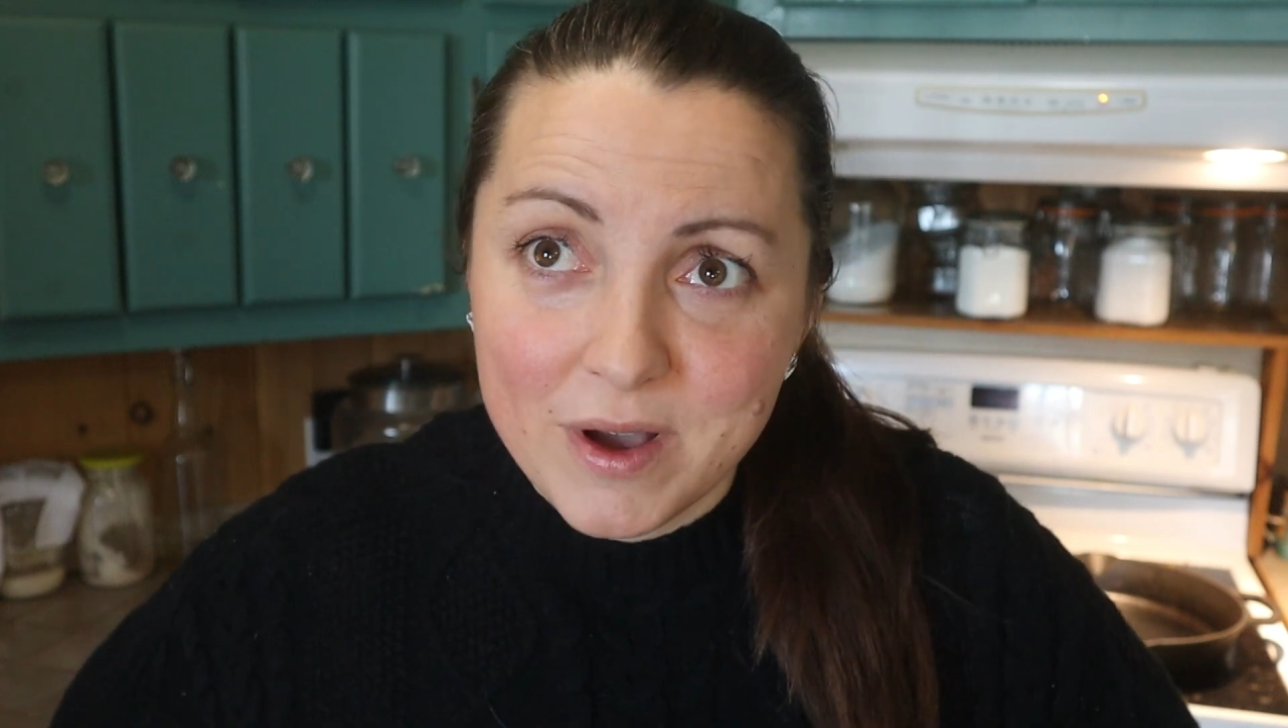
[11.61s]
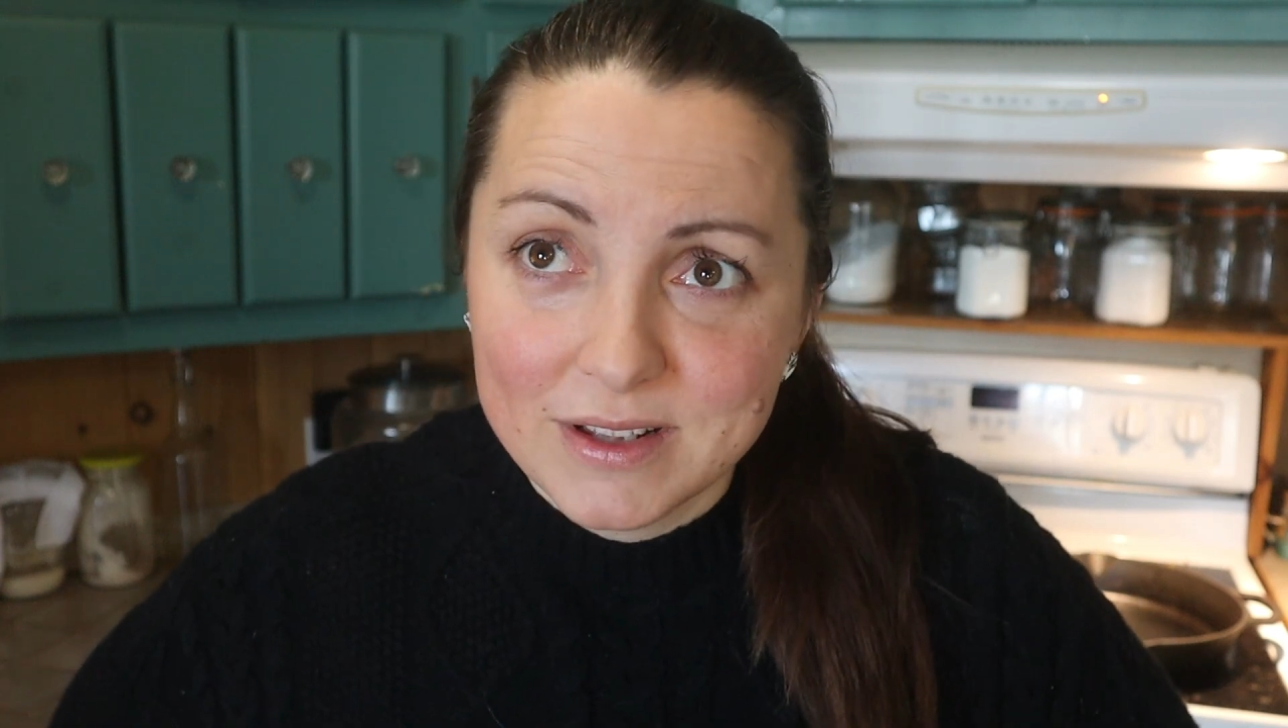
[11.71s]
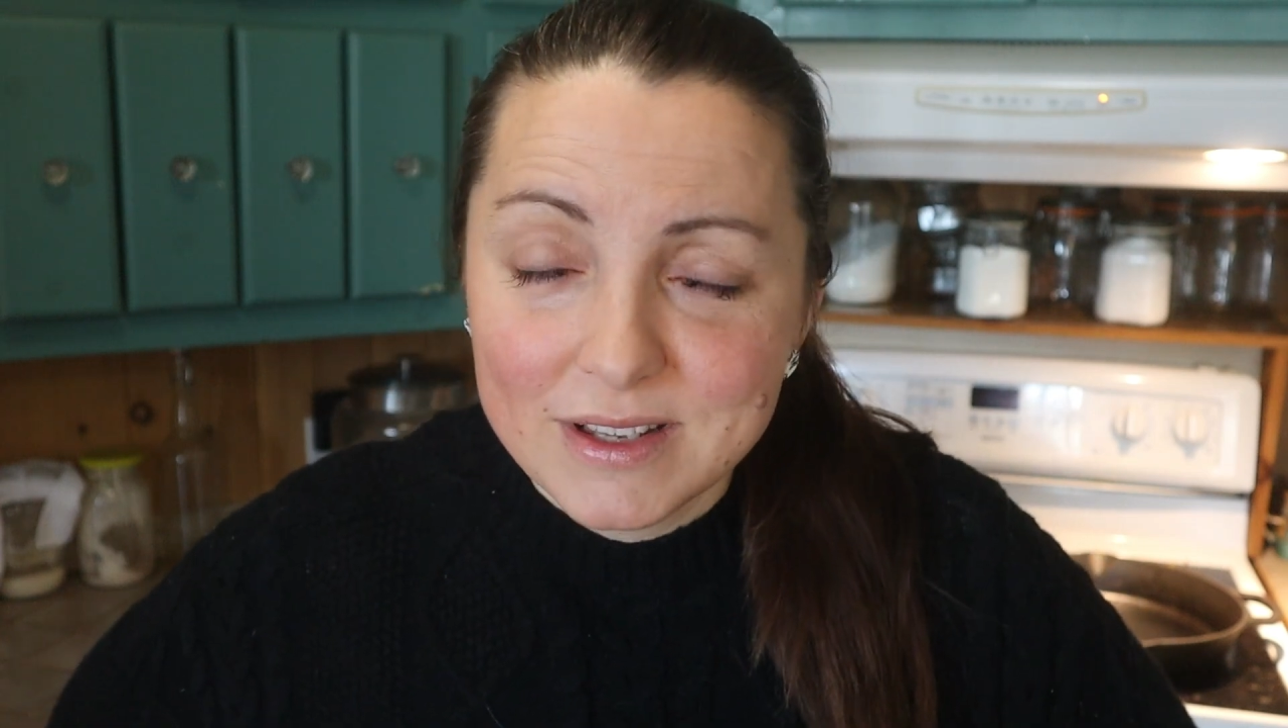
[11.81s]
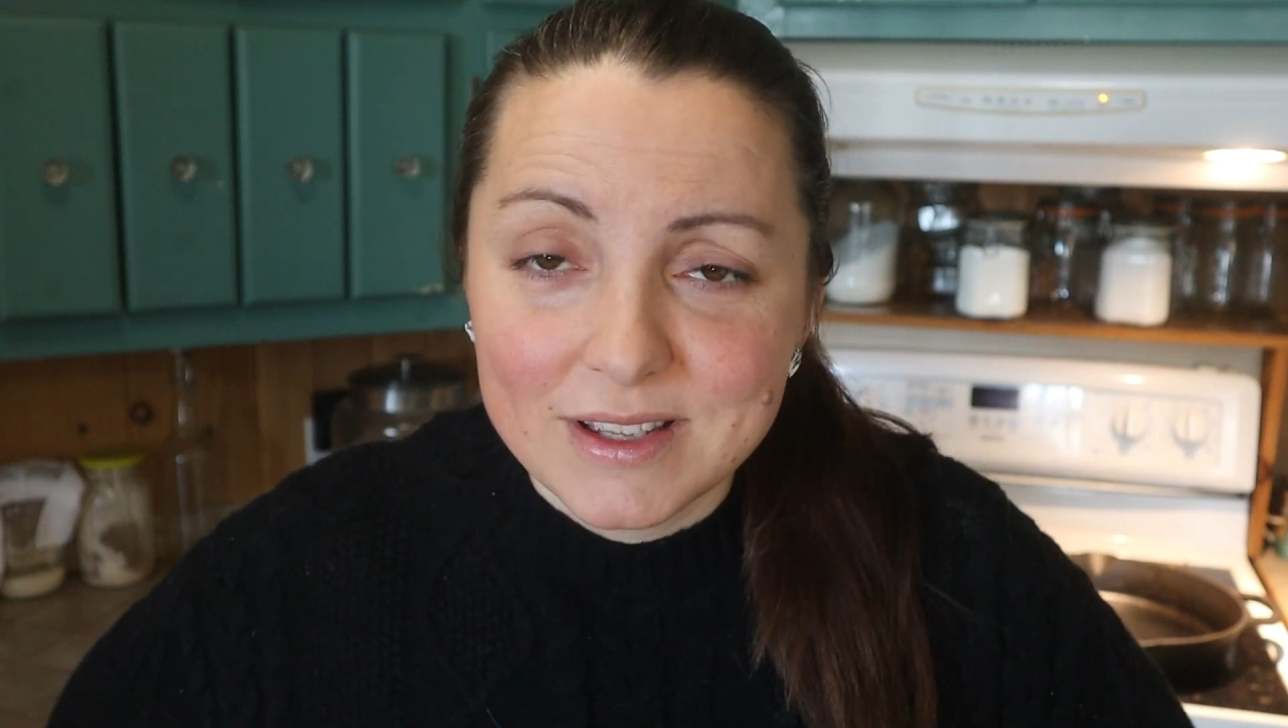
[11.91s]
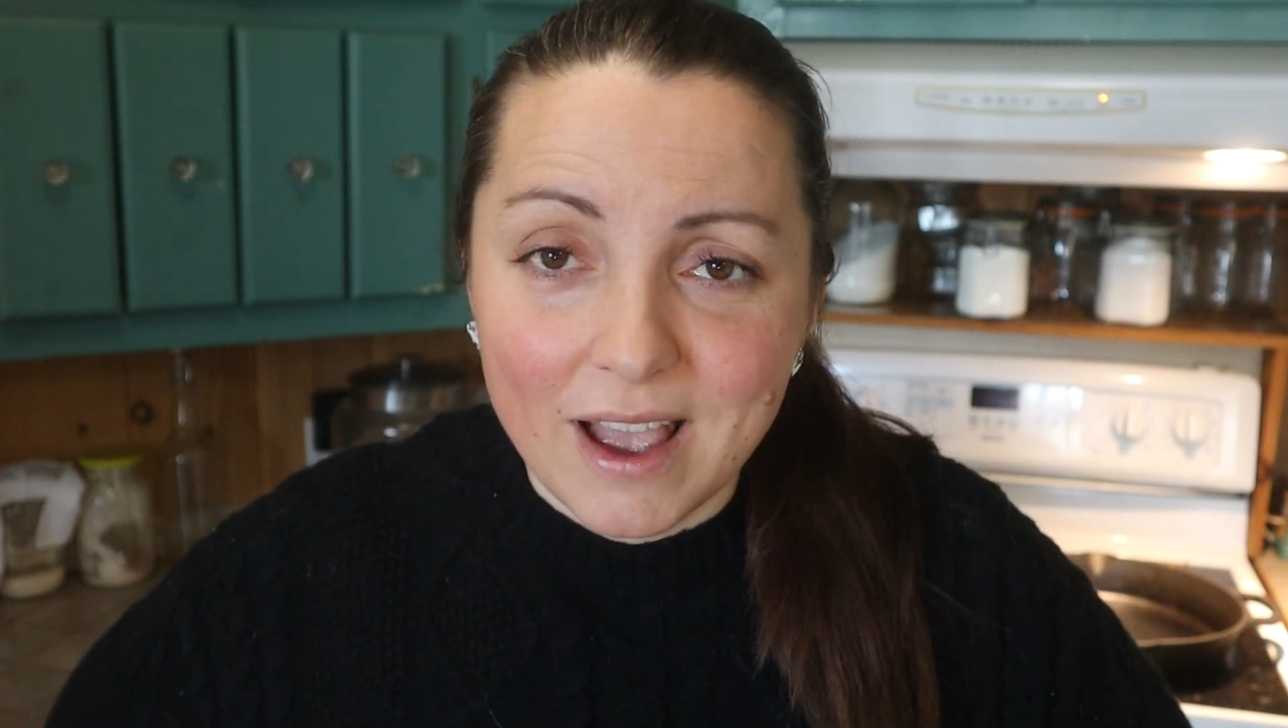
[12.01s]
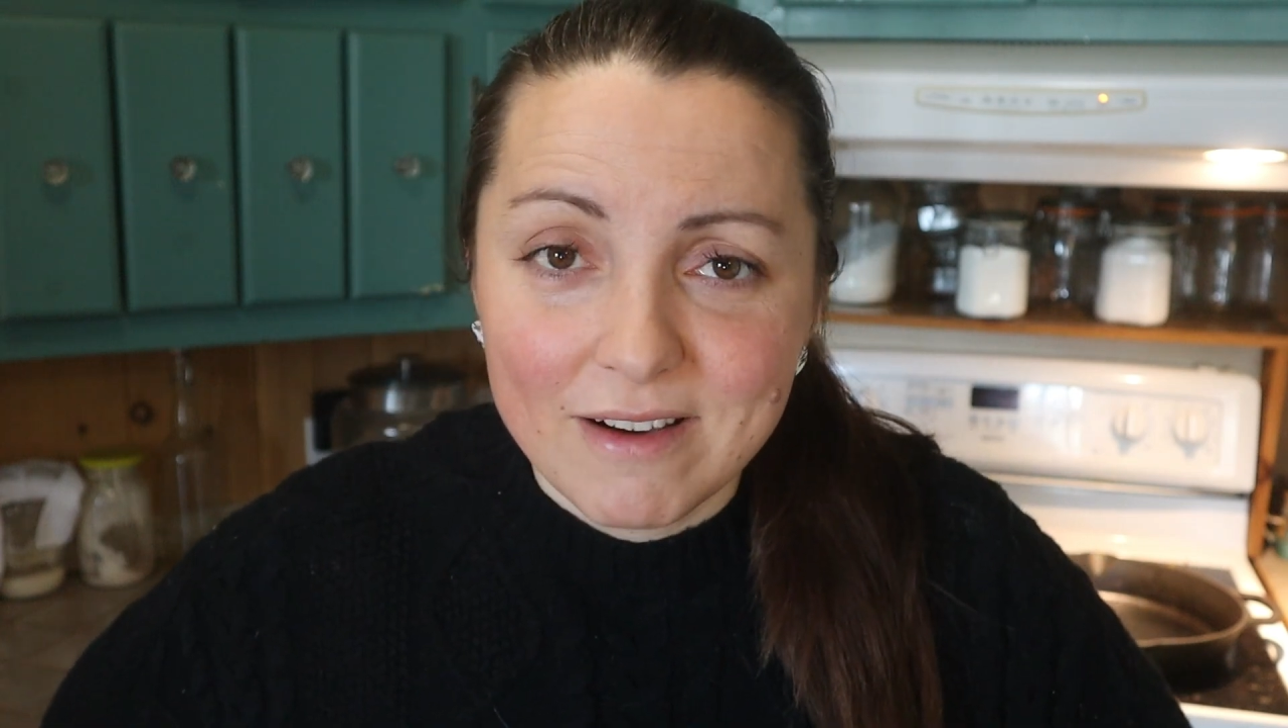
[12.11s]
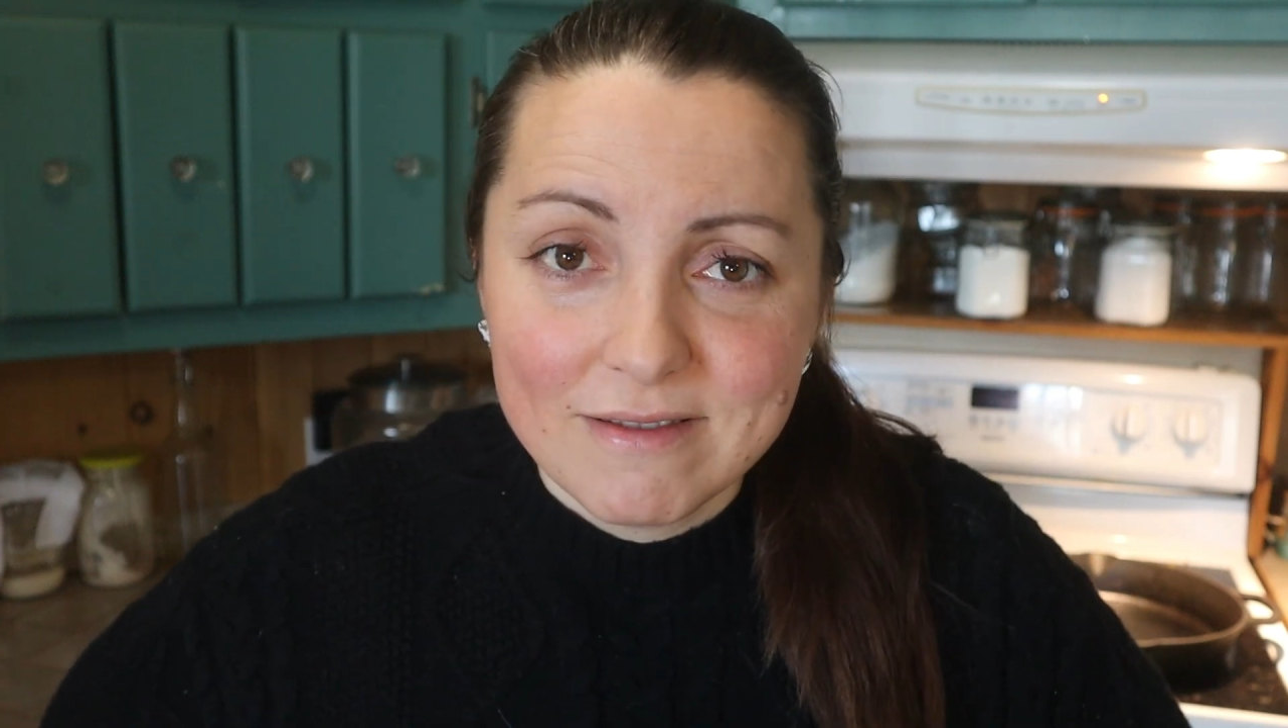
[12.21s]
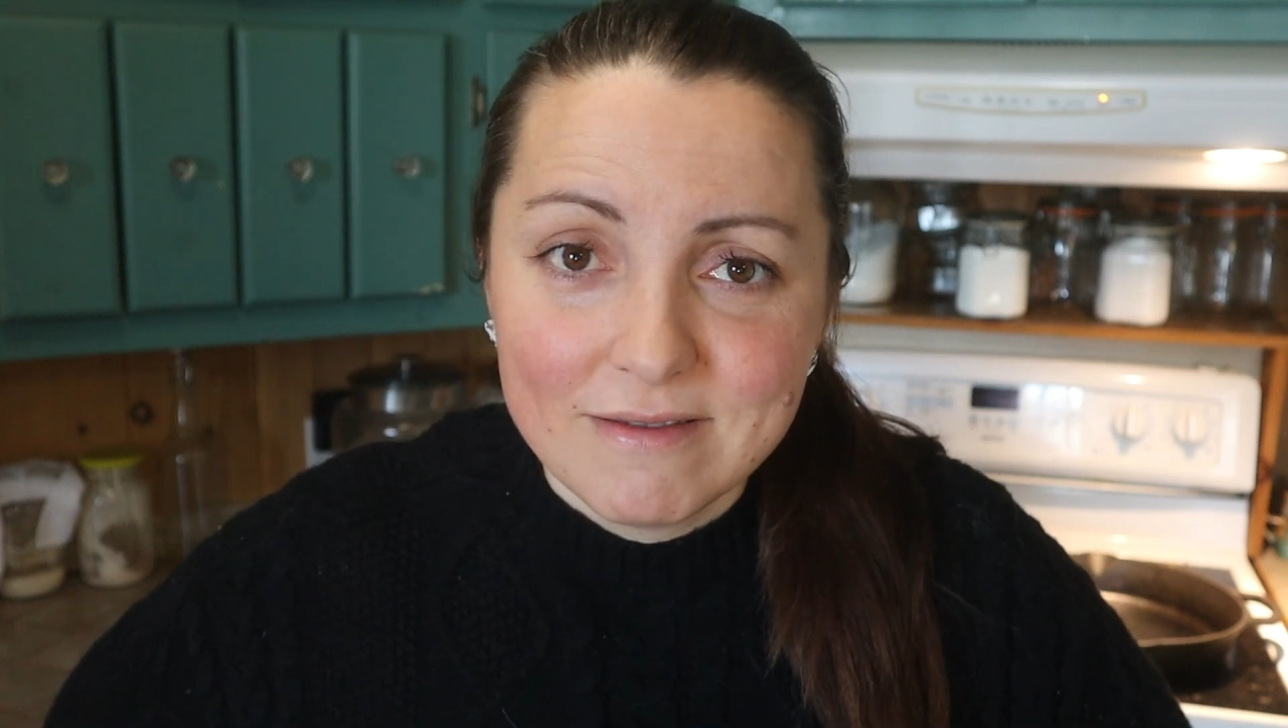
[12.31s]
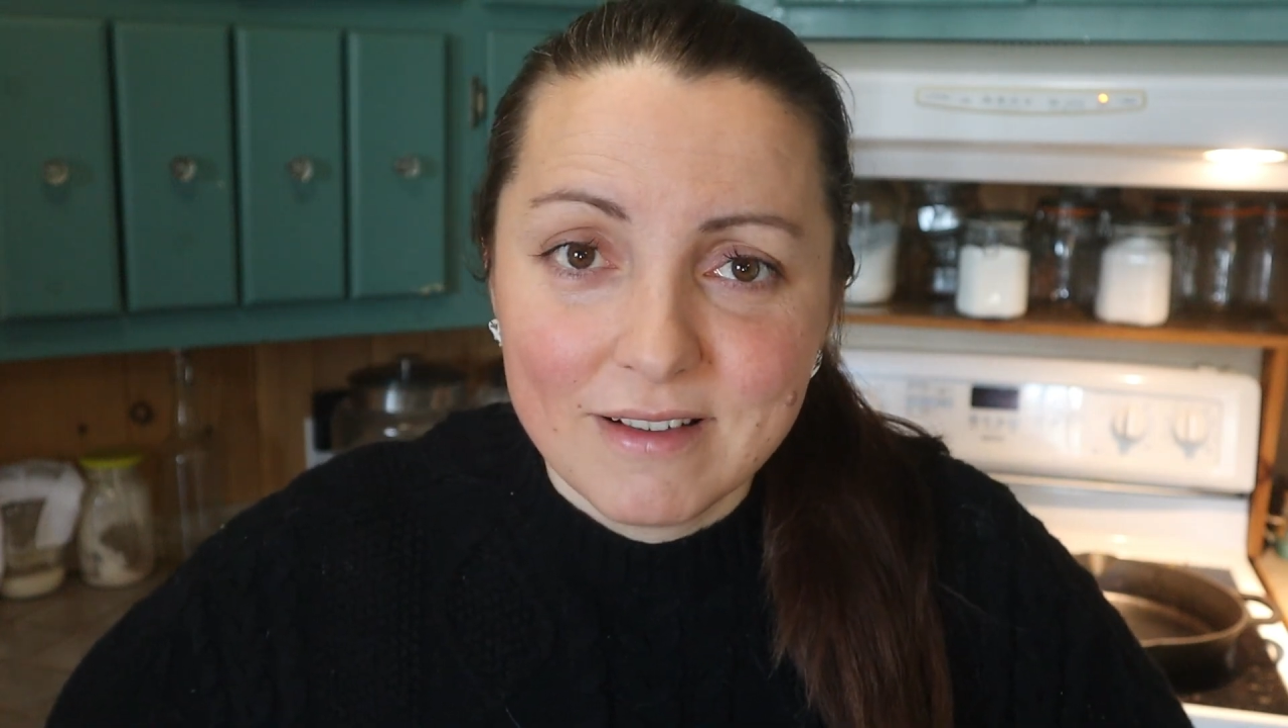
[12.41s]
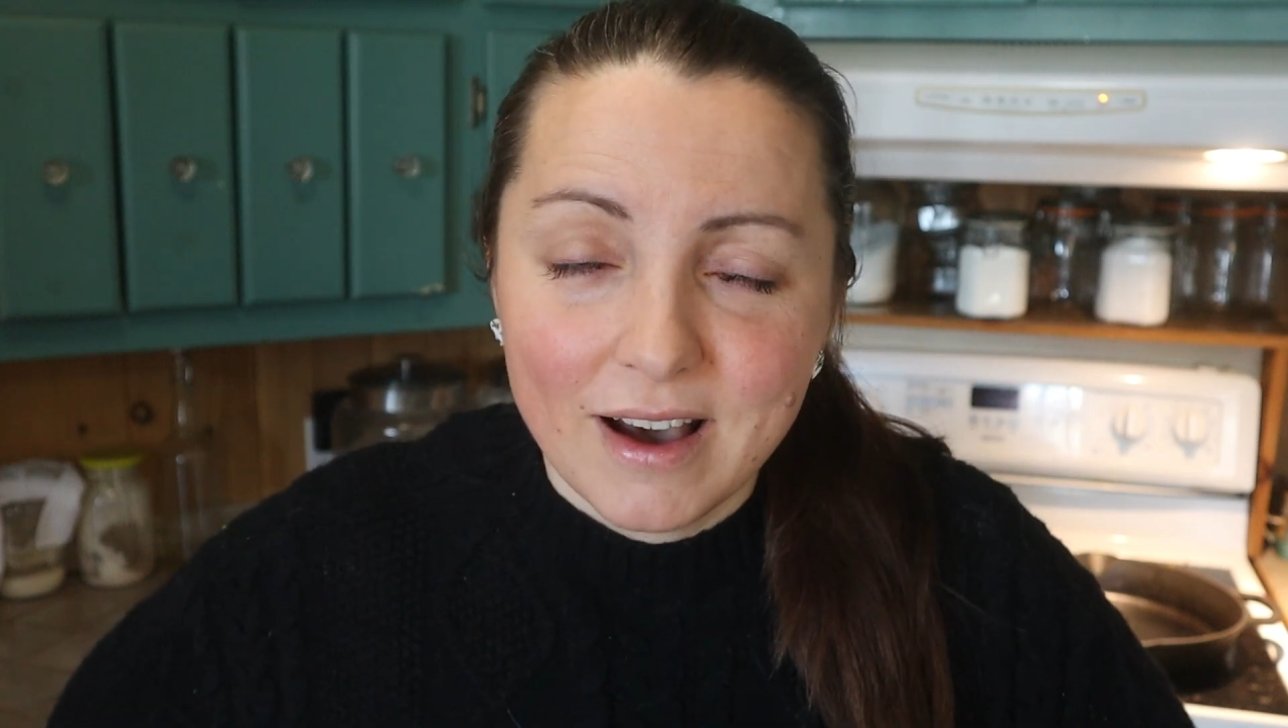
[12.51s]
months now